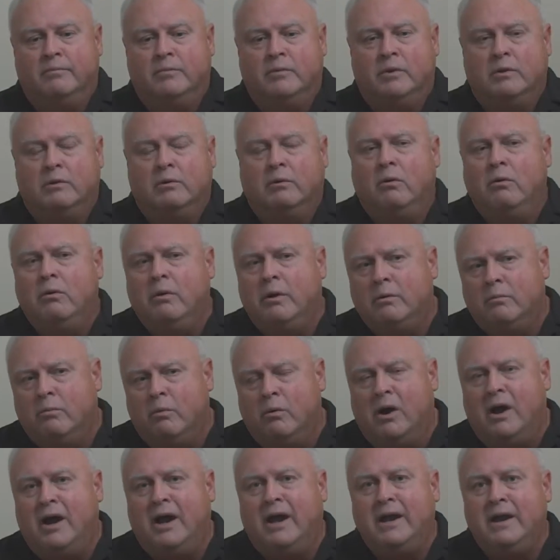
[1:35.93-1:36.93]
Lord,
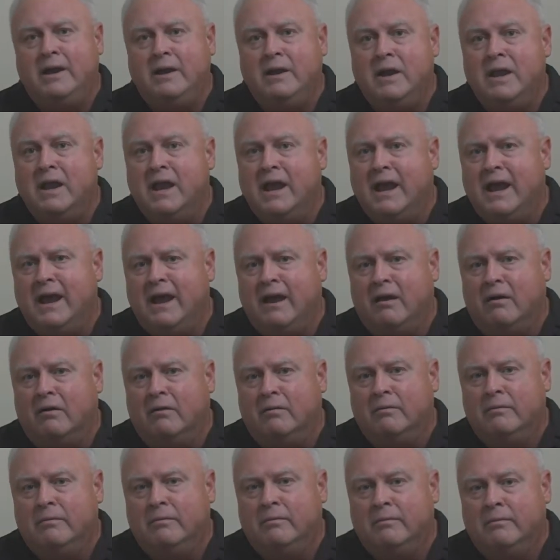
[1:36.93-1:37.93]
why now?
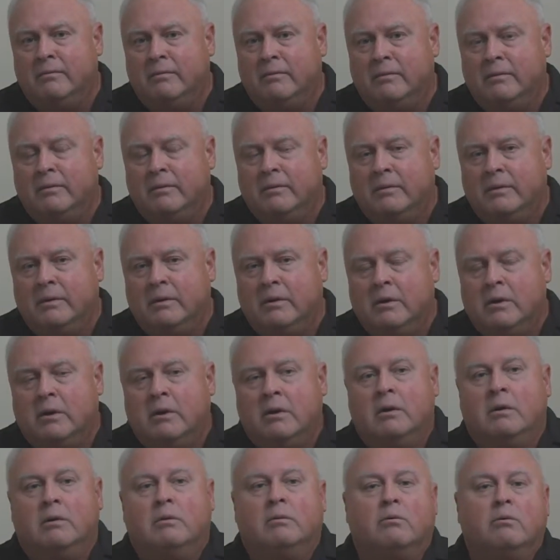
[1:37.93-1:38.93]

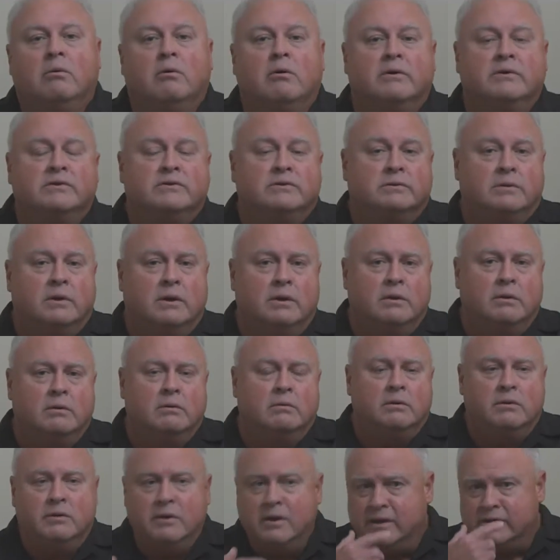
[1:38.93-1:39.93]
Of course,
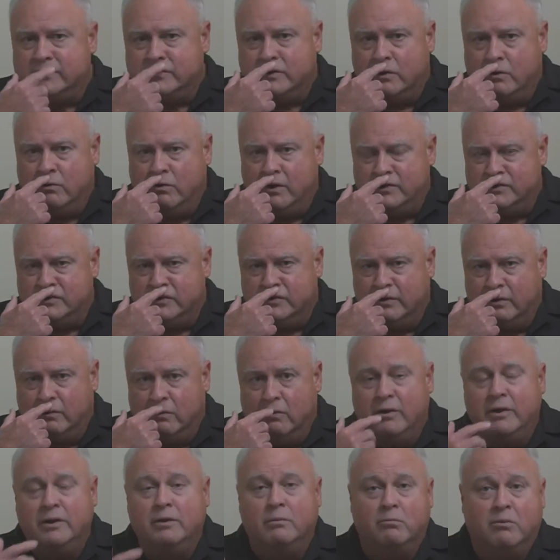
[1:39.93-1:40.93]
you ask a question of the
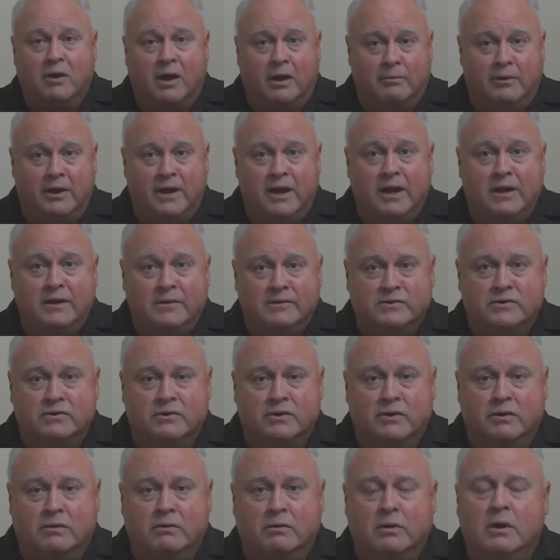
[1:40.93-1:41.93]
Lord, he'll probably answer
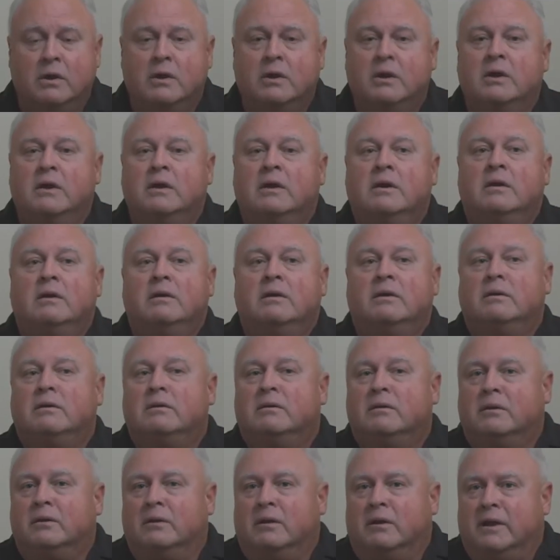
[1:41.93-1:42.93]
you.
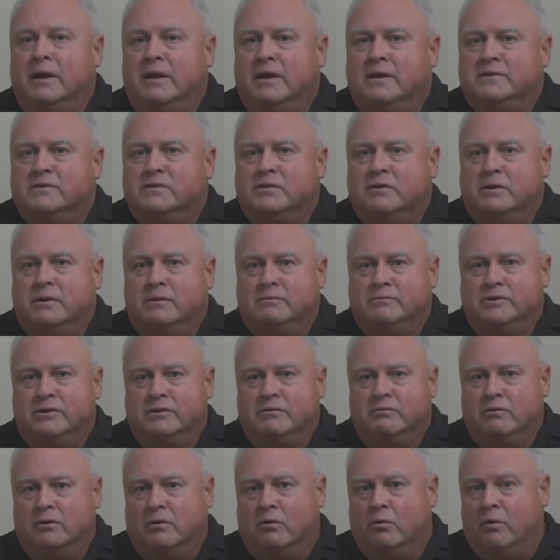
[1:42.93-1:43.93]
The little answer comes
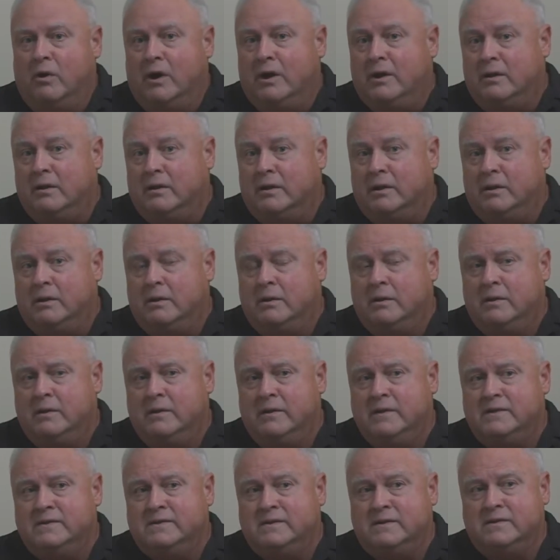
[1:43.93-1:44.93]
in real quietly.
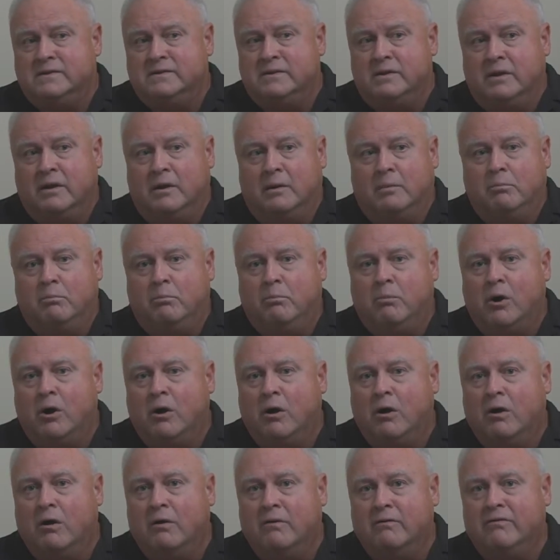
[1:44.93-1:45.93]
This is the
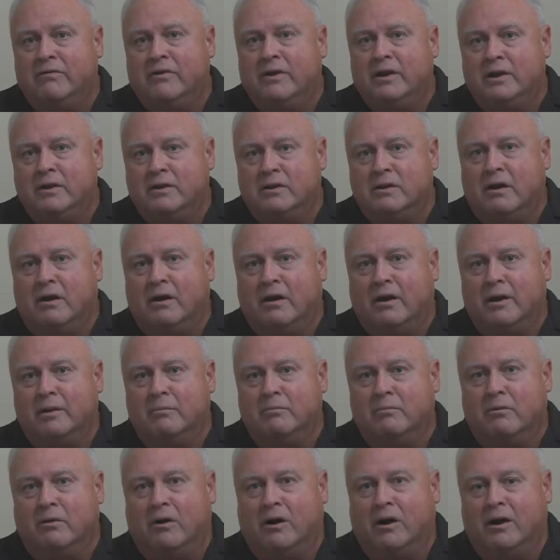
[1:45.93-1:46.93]
perfect time,
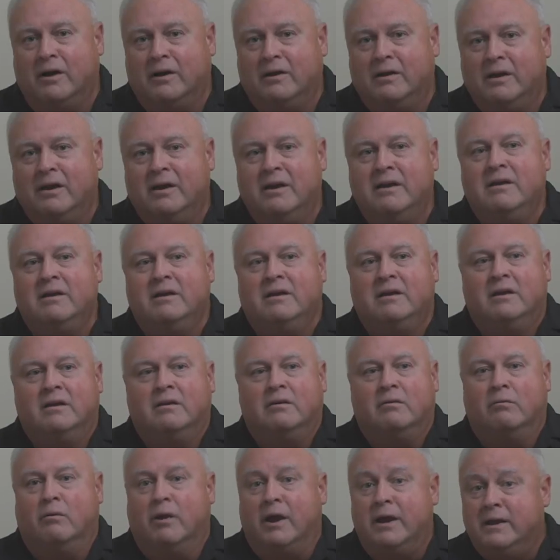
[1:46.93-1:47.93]
Rod.
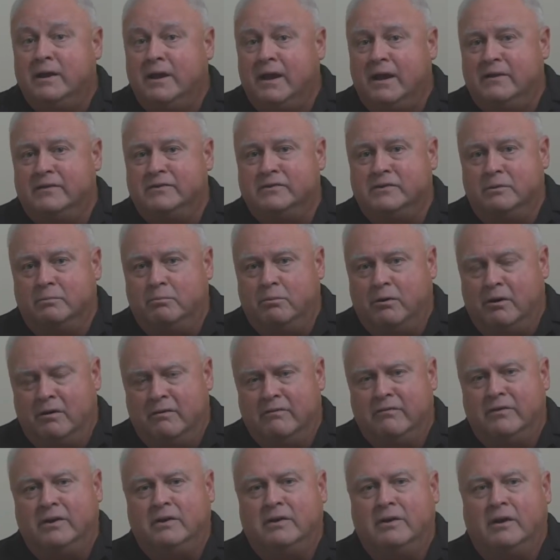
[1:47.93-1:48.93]
Right now is the
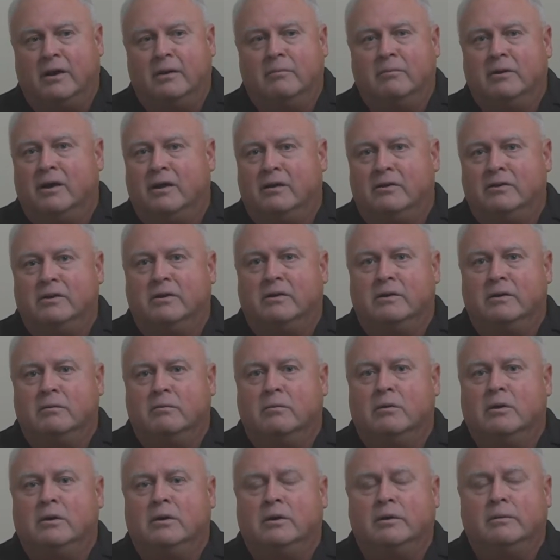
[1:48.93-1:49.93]
perfect time, and I'll tell you
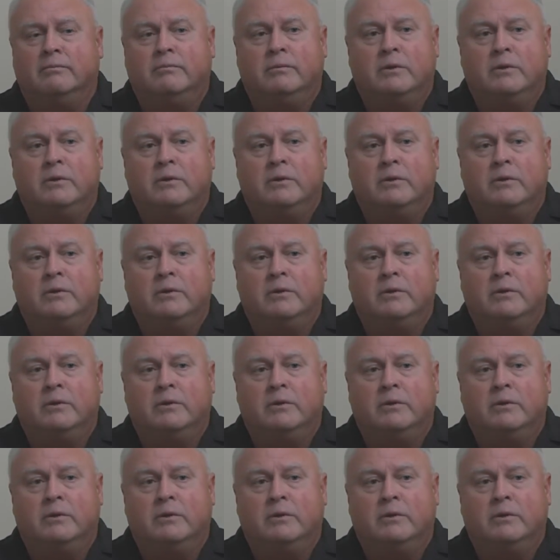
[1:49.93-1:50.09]
why.